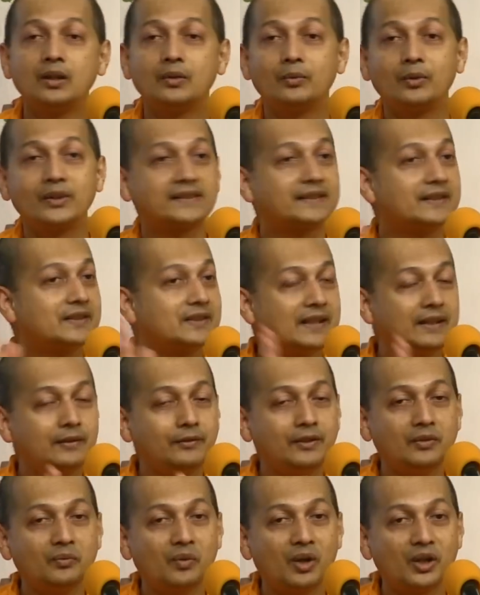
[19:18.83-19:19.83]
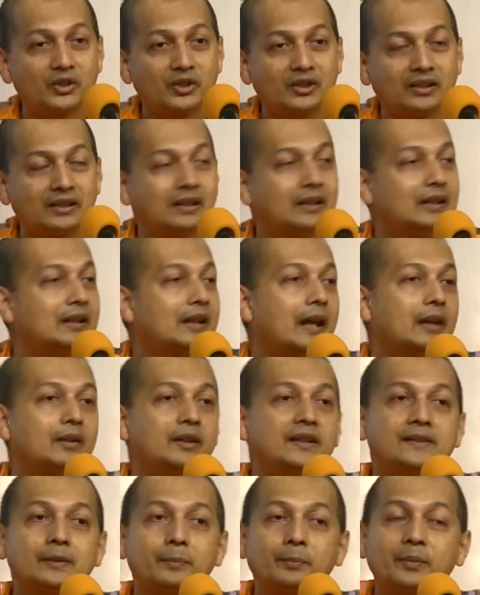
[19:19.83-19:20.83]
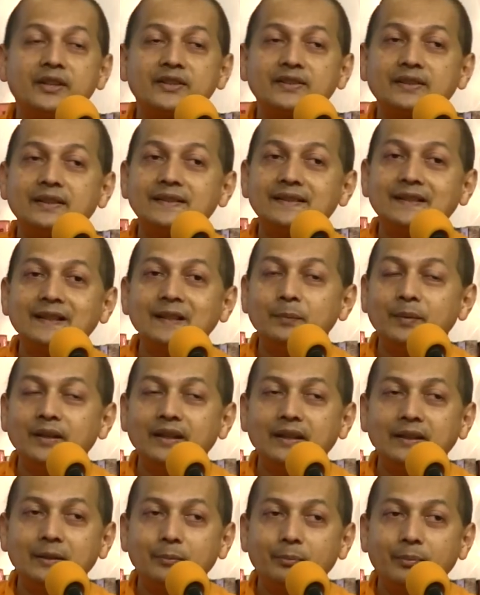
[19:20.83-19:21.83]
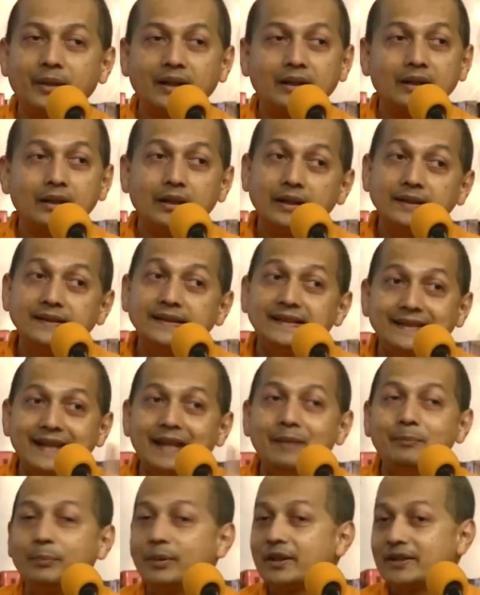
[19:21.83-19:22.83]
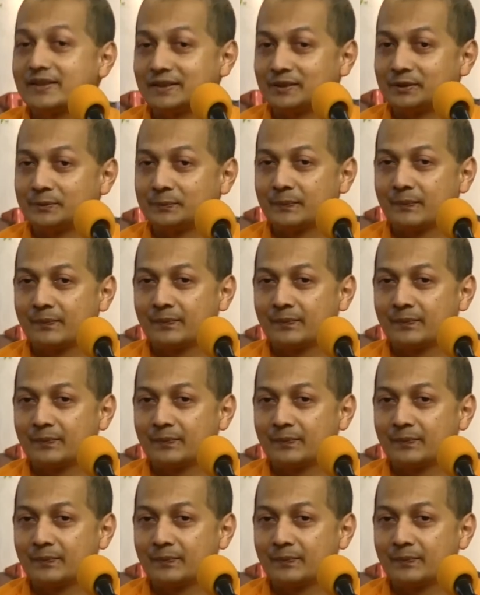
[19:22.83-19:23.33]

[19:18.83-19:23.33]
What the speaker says: was the TV watcher, and is the person sleeping in the bed. It's the same person.